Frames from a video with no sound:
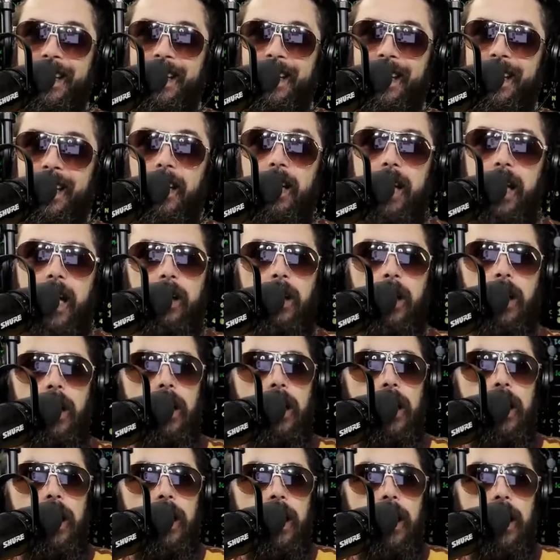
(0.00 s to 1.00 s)
Okay.
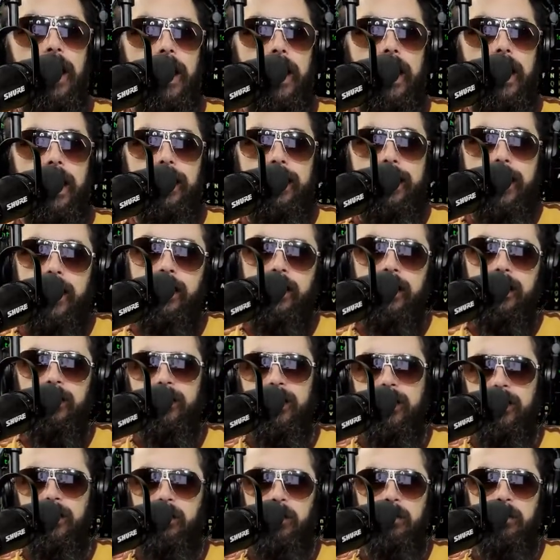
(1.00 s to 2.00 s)
Yeah,
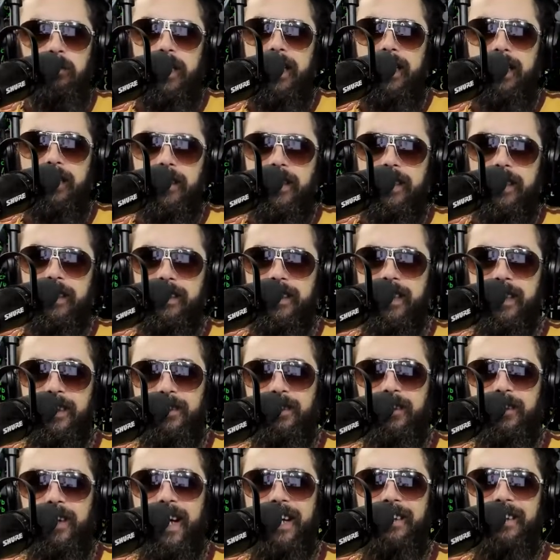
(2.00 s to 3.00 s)
don't go swimming anyway, because you'll
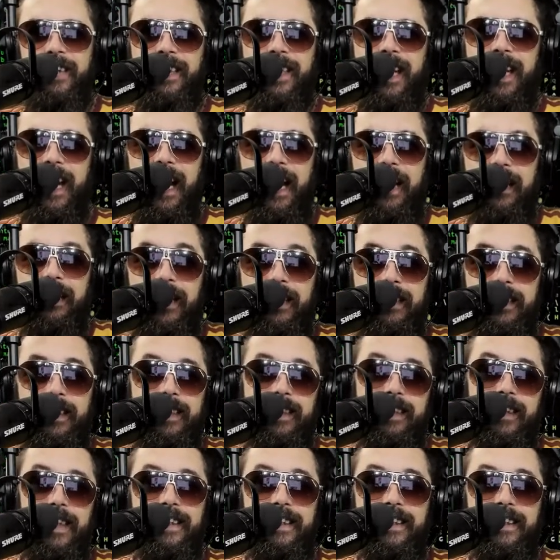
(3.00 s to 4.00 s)
drown and die.
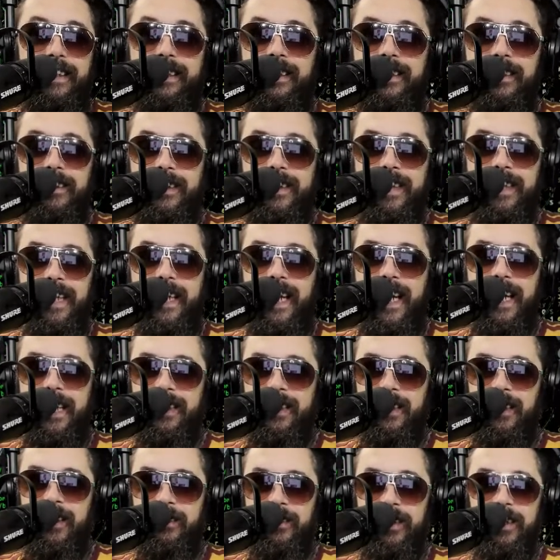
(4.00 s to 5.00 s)
That's you stay out of
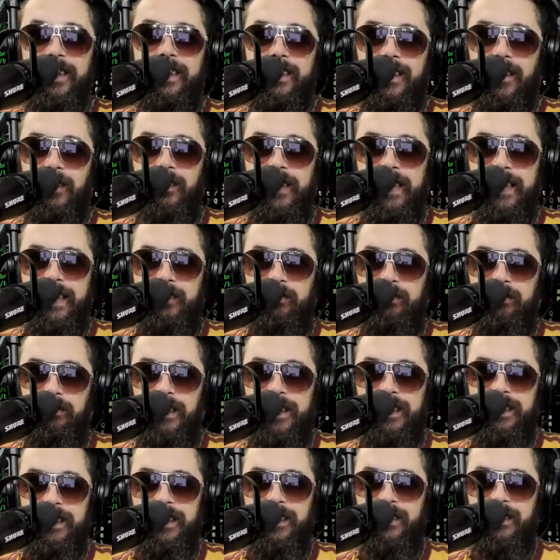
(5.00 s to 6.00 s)
the ocean. Don't eat
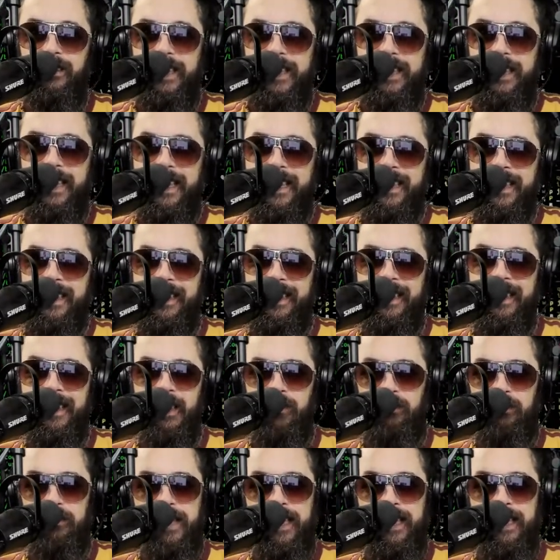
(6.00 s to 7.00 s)
fish. Don't eat anything that
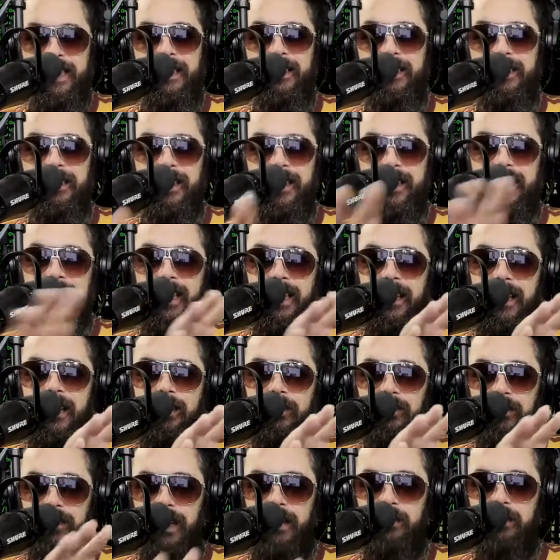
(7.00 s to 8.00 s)
comes out of the ocean.
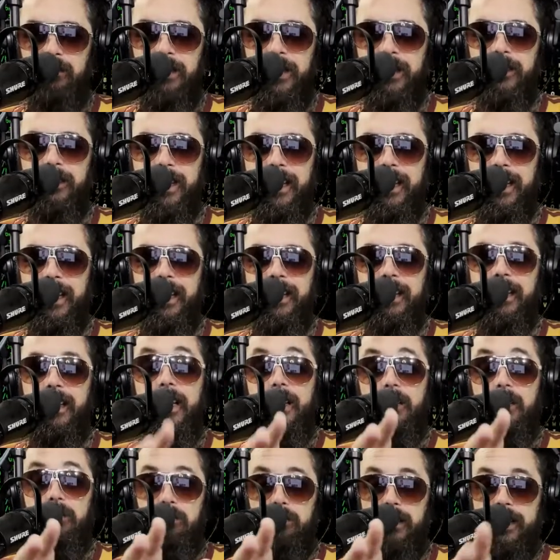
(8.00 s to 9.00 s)
We'll all be okay.
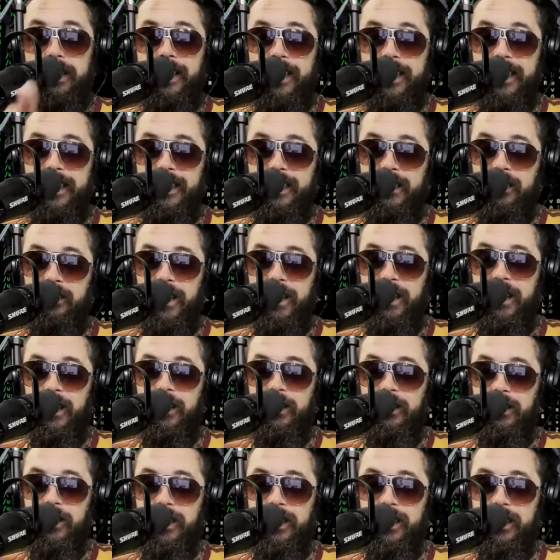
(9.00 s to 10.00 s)
Be nice to our
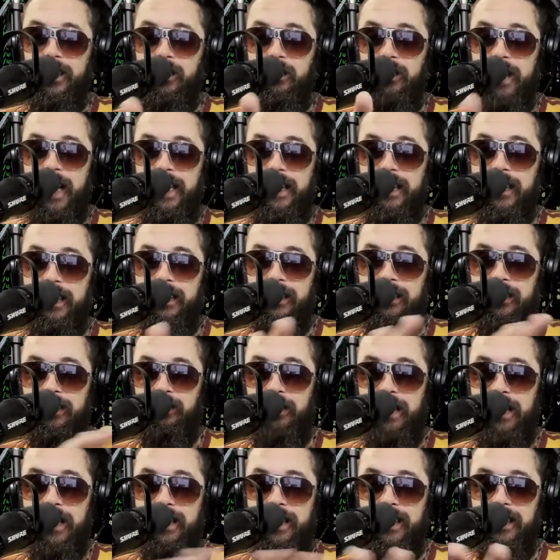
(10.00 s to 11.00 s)
ocean aquatic
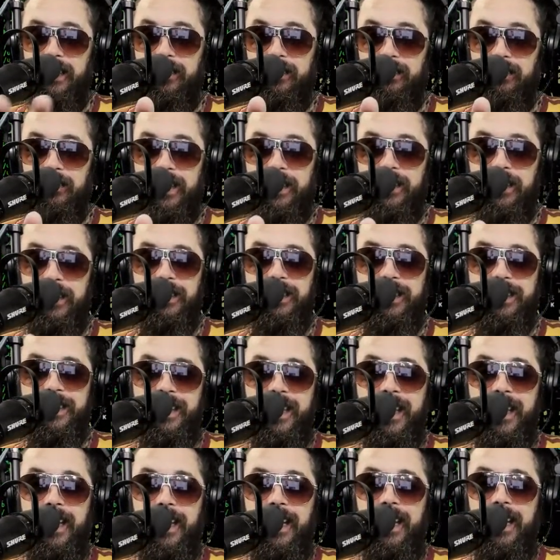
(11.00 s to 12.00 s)
dwelling creatures.
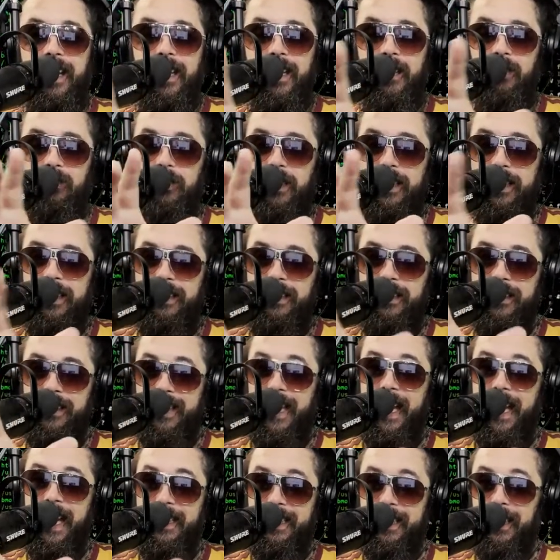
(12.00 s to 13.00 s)
And when they
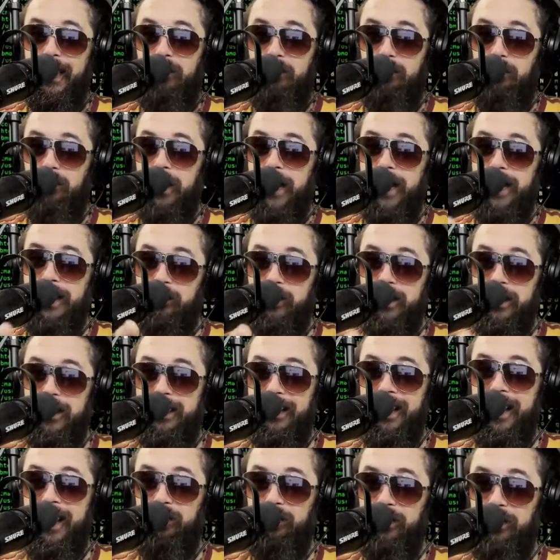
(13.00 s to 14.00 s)
decide to uprise, when the
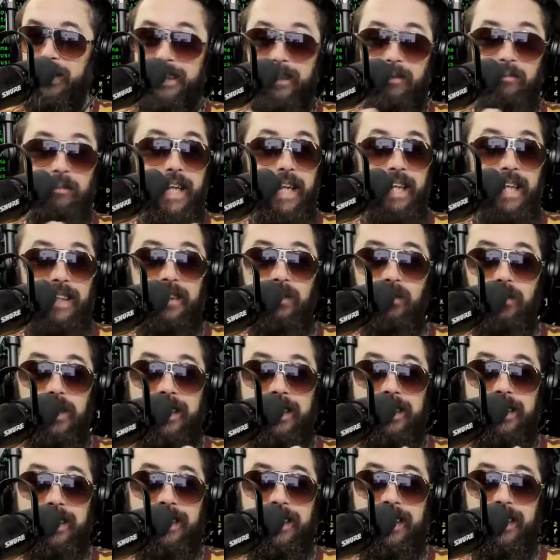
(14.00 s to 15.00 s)
dolphins, I'm telling you, one
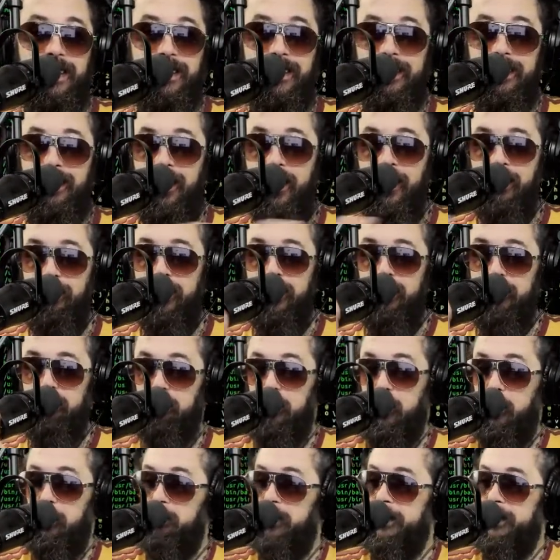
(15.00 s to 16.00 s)
of these days, dolphins,
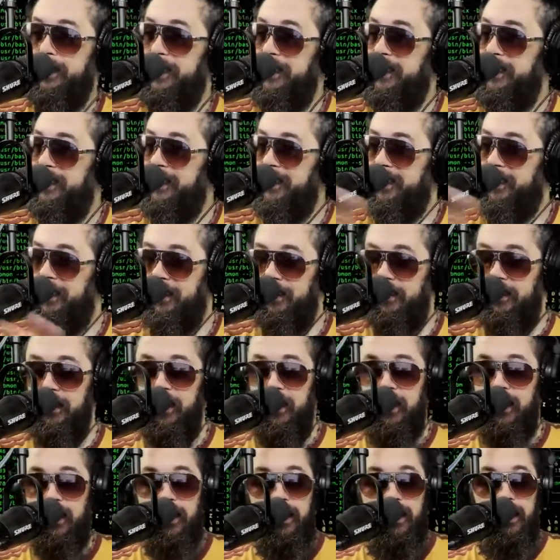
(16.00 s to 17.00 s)
porpoises, the
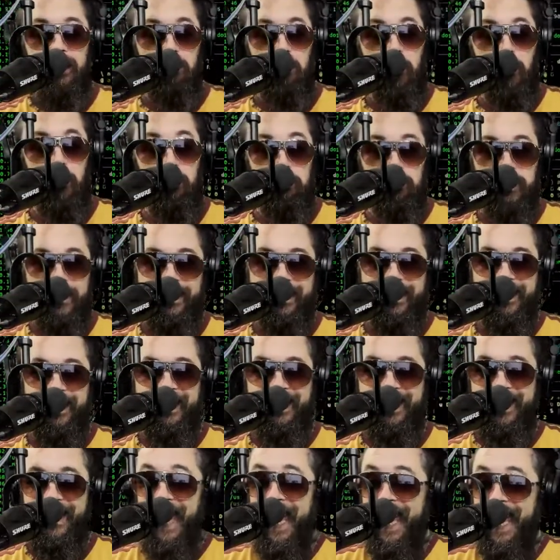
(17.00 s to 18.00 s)

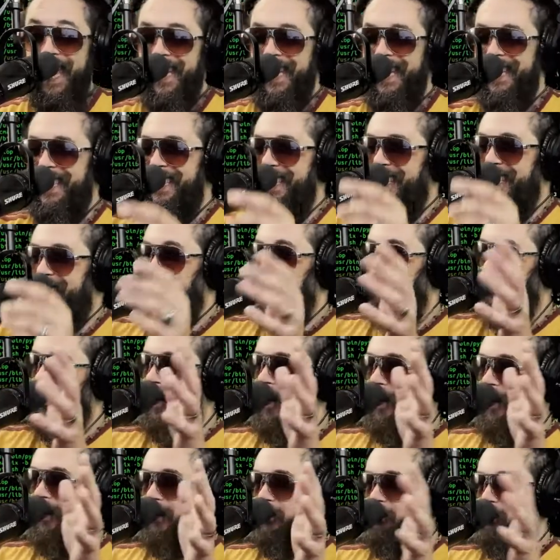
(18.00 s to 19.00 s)
porpoises, some
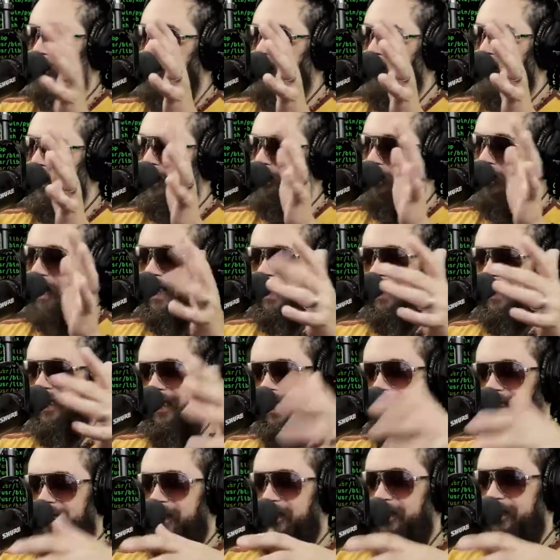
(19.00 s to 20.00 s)
sharks maybe, they might,
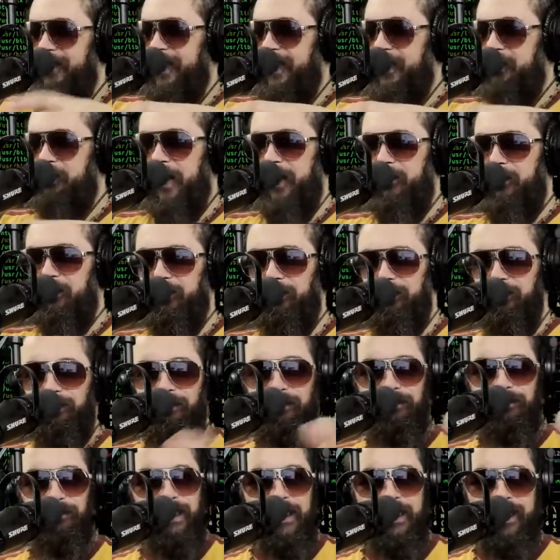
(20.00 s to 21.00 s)
you know, team up.
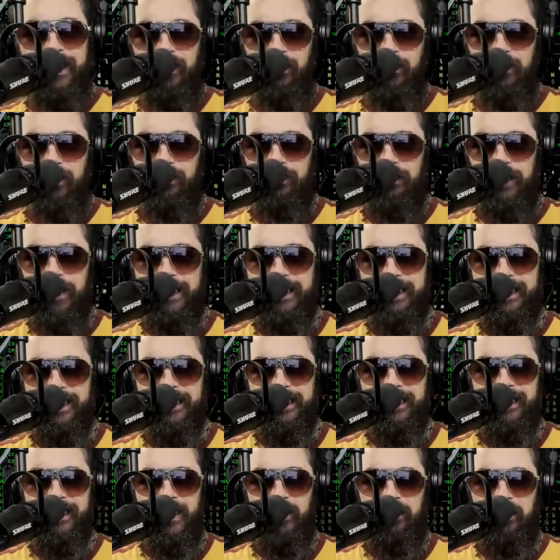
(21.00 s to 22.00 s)
It's over for us.
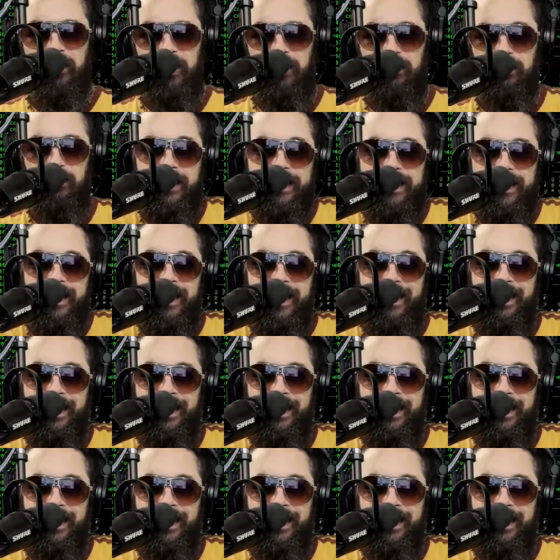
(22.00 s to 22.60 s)
I mean, if we stay on